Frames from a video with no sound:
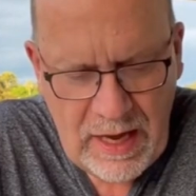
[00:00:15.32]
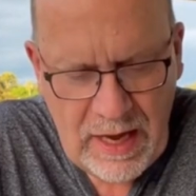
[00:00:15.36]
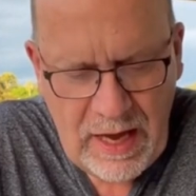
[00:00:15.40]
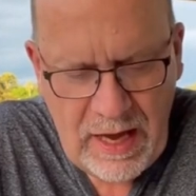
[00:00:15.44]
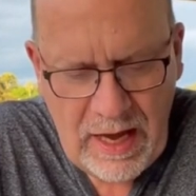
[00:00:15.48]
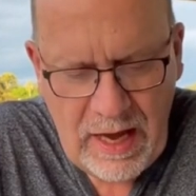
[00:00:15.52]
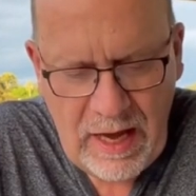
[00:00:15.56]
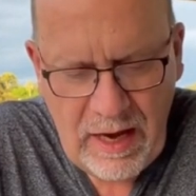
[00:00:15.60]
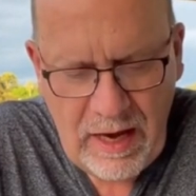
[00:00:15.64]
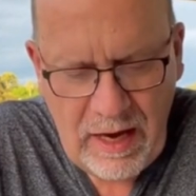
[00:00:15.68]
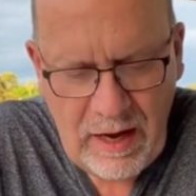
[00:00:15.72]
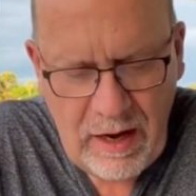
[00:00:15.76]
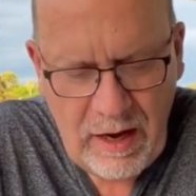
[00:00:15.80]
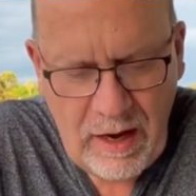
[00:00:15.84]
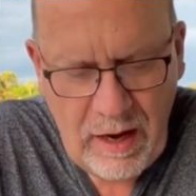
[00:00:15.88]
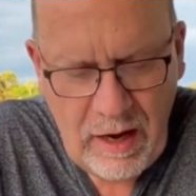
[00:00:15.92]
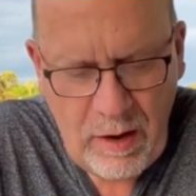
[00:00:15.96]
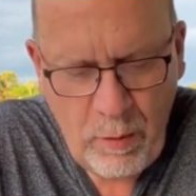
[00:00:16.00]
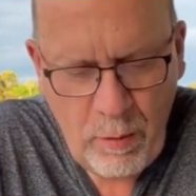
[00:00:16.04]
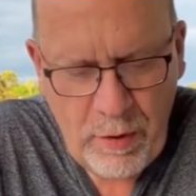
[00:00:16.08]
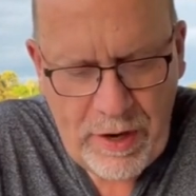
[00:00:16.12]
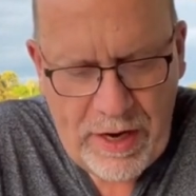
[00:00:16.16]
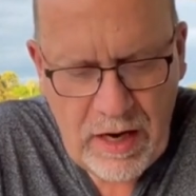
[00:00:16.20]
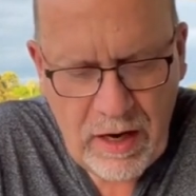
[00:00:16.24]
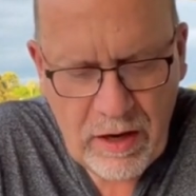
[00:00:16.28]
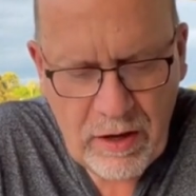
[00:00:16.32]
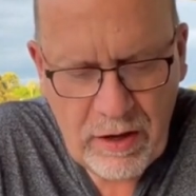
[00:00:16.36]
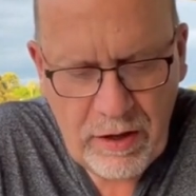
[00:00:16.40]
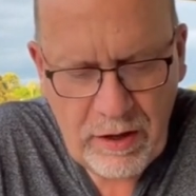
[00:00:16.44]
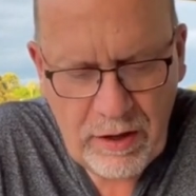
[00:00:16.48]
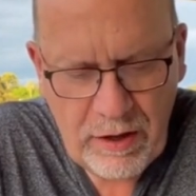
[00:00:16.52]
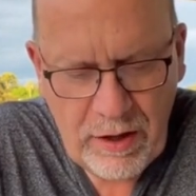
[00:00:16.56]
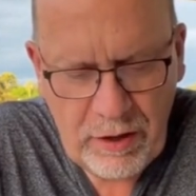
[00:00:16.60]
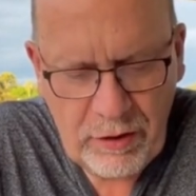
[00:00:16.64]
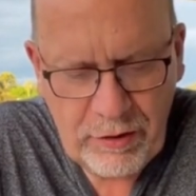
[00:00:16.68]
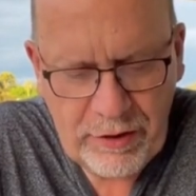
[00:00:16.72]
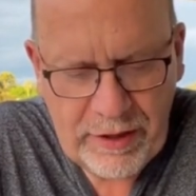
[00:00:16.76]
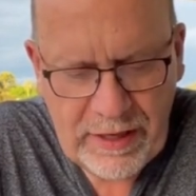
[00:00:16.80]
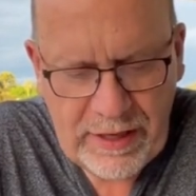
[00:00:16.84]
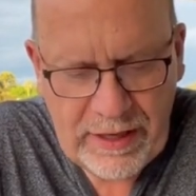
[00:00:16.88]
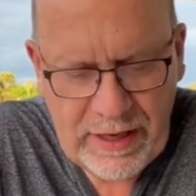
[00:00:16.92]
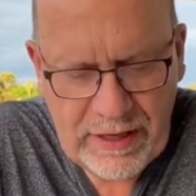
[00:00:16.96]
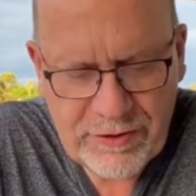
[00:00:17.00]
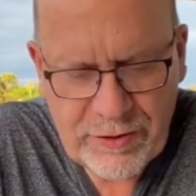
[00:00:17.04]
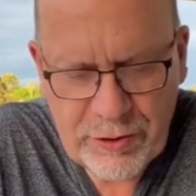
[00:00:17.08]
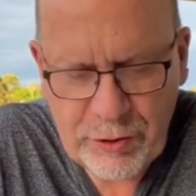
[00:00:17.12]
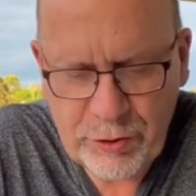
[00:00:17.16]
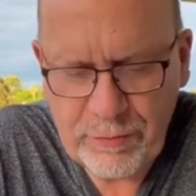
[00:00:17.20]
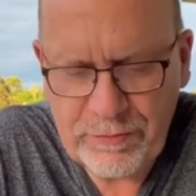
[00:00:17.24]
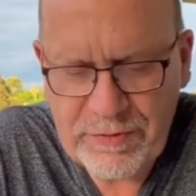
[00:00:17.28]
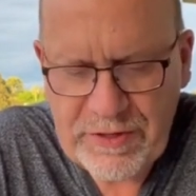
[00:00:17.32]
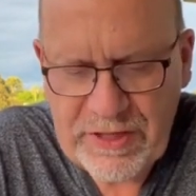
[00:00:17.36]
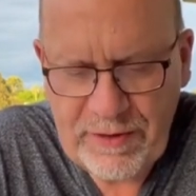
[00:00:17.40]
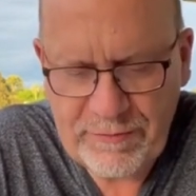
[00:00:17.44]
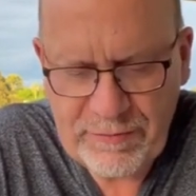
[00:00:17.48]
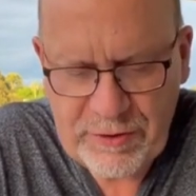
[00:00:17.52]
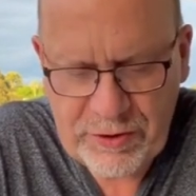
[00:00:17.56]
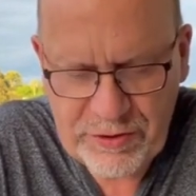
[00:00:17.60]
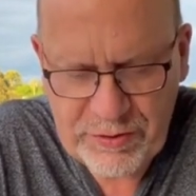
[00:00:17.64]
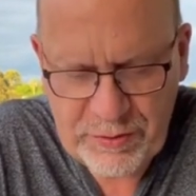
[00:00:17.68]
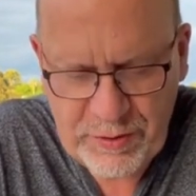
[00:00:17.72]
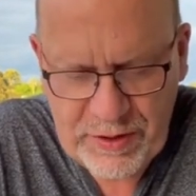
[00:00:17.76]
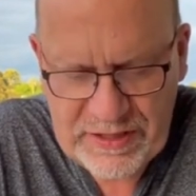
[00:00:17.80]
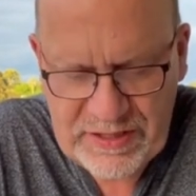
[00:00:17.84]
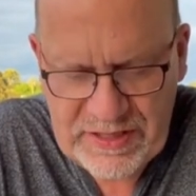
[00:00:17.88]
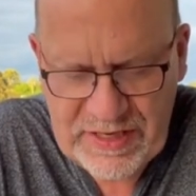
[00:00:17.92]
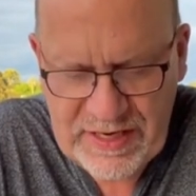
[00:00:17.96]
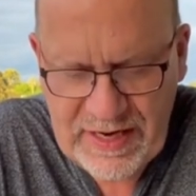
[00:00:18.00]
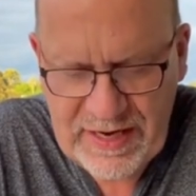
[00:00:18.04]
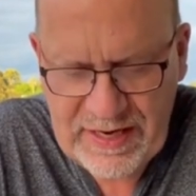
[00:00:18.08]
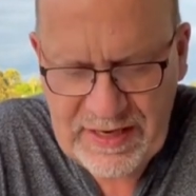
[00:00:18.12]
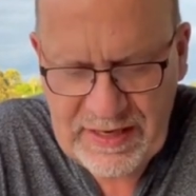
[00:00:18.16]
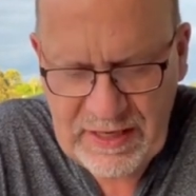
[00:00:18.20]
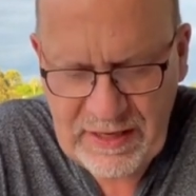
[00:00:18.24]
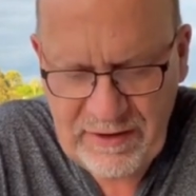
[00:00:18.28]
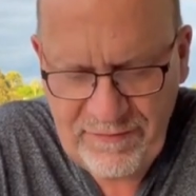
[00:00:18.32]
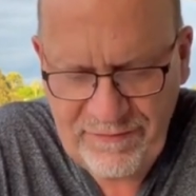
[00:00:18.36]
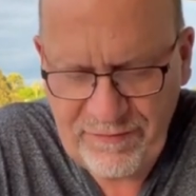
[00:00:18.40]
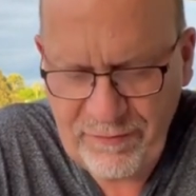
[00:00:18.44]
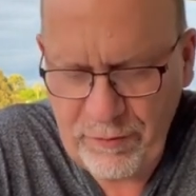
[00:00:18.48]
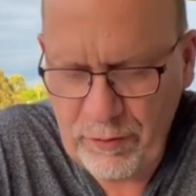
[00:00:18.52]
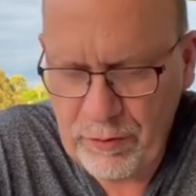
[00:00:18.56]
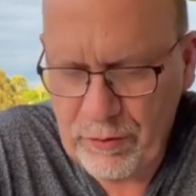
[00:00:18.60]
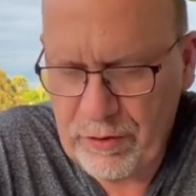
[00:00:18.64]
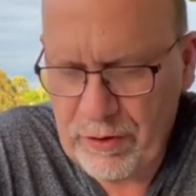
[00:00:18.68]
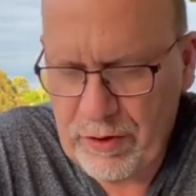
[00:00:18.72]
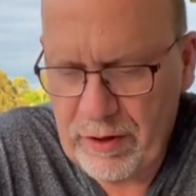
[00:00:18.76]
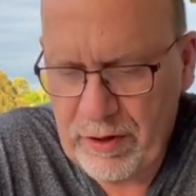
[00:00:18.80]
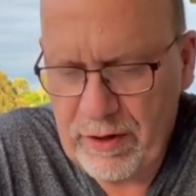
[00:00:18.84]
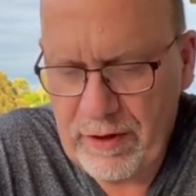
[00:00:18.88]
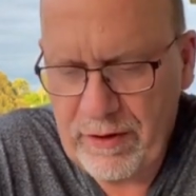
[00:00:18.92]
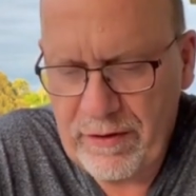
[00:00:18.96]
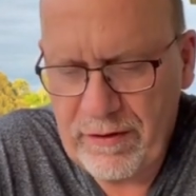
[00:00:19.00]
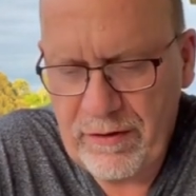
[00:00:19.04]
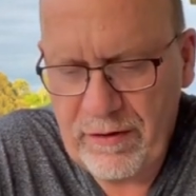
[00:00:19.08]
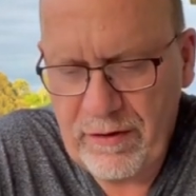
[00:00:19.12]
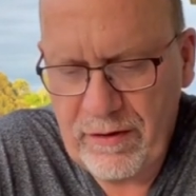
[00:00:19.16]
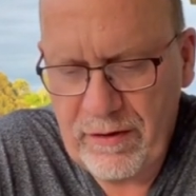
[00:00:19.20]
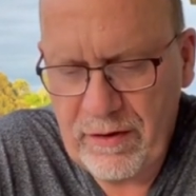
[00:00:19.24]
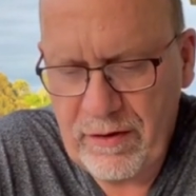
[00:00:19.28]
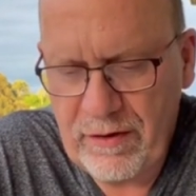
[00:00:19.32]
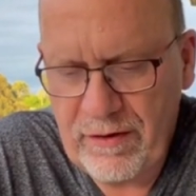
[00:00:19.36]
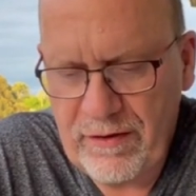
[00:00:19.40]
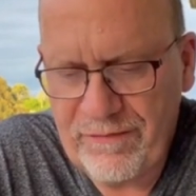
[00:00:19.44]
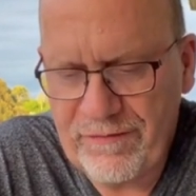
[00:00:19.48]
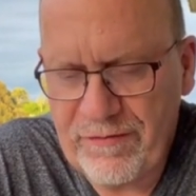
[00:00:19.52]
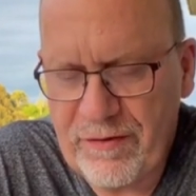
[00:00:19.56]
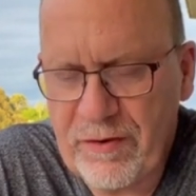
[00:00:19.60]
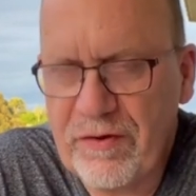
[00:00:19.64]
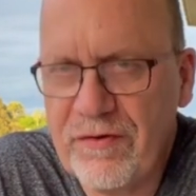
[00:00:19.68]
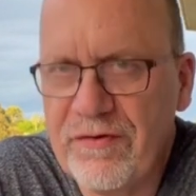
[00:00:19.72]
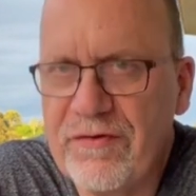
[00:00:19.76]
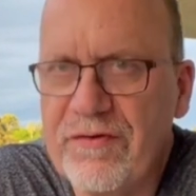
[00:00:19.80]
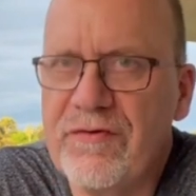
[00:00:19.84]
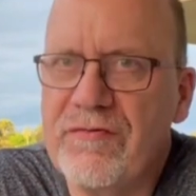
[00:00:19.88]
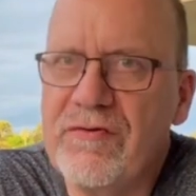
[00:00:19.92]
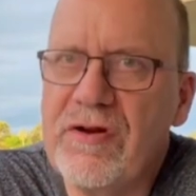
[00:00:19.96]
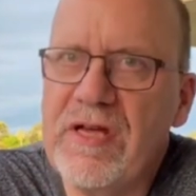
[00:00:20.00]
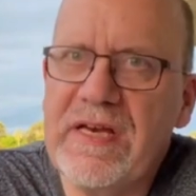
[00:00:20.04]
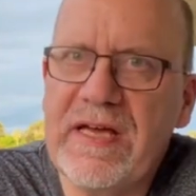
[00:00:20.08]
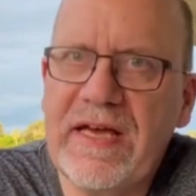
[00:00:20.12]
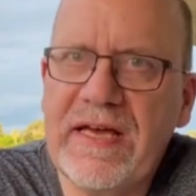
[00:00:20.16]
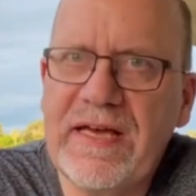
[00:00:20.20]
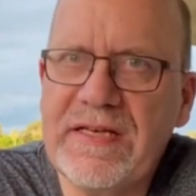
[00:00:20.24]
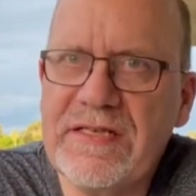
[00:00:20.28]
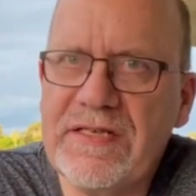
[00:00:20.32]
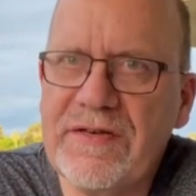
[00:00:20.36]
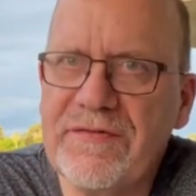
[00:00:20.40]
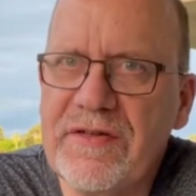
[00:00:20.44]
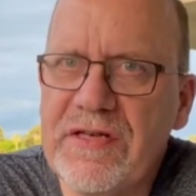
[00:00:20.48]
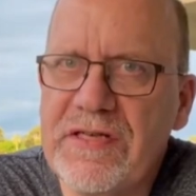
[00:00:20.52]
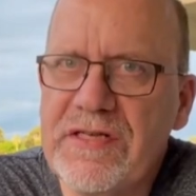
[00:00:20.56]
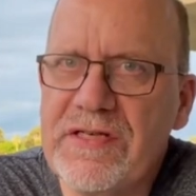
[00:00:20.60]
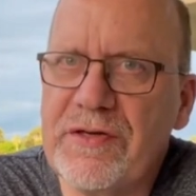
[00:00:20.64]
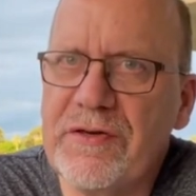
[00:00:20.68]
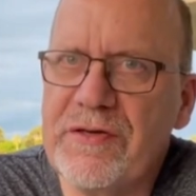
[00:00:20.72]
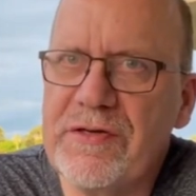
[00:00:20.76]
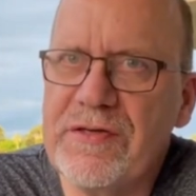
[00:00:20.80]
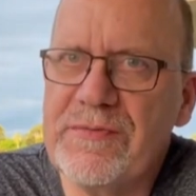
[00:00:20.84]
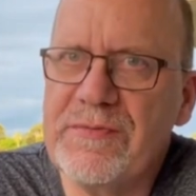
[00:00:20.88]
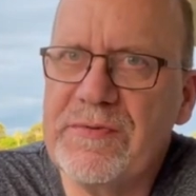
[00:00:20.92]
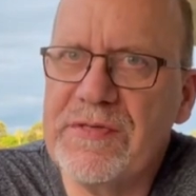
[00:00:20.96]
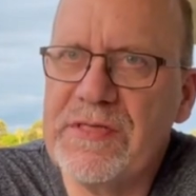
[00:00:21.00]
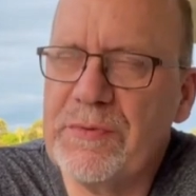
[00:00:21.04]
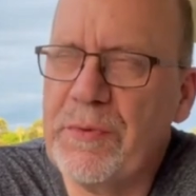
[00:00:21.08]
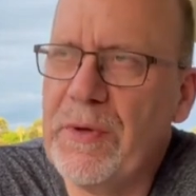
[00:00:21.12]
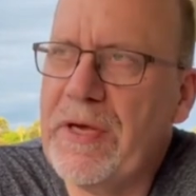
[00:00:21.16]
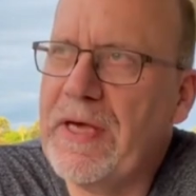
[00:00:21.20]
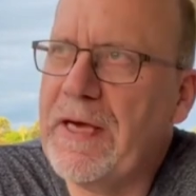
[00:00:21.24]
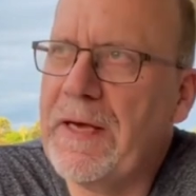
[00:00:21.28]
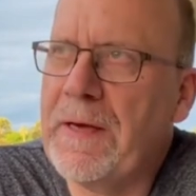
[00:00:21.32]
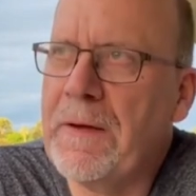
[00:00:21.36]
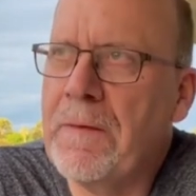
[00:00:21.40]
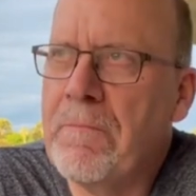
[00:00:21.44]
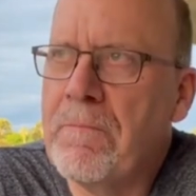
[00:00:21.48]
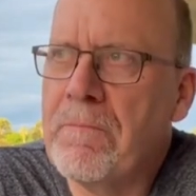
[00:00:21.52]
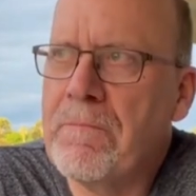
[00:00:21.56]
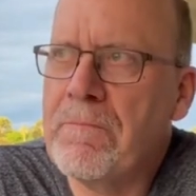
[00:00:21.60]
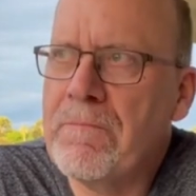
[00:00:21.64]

Uh, we are looking at Job chapter 29 for the first three days of this Christmas week,